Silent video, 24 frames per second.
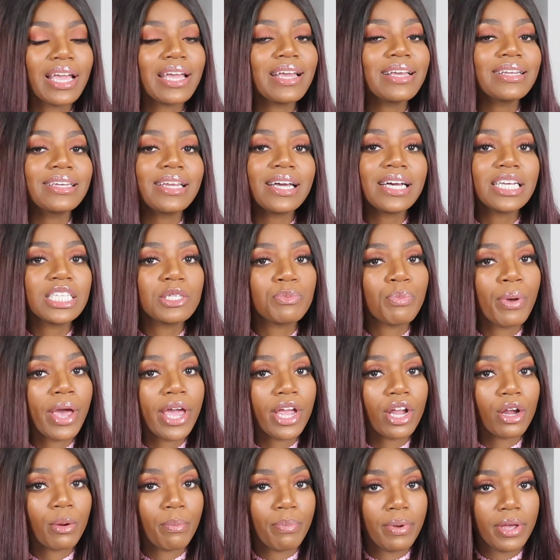it does
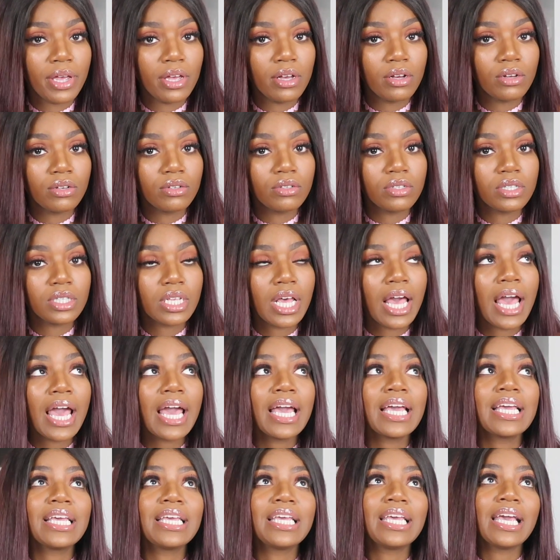pay your bills.
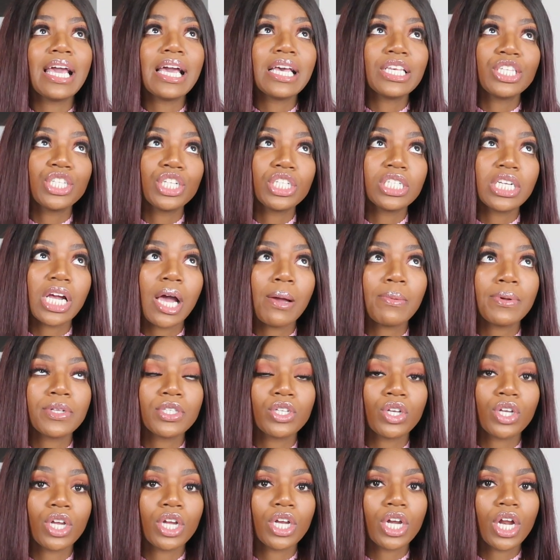Yes, your job
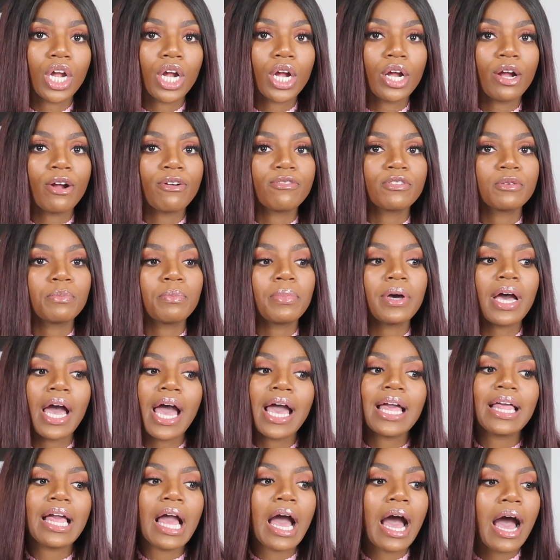gets on your nerves, but
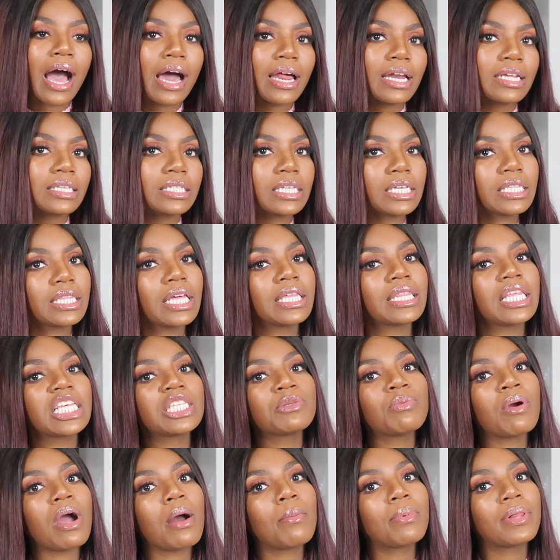I honestly think that's
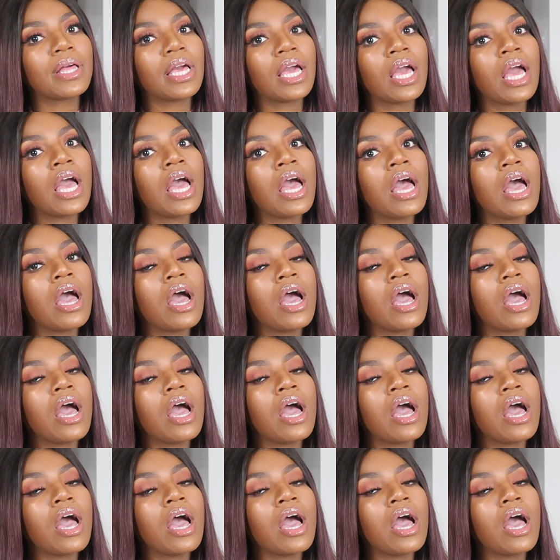probably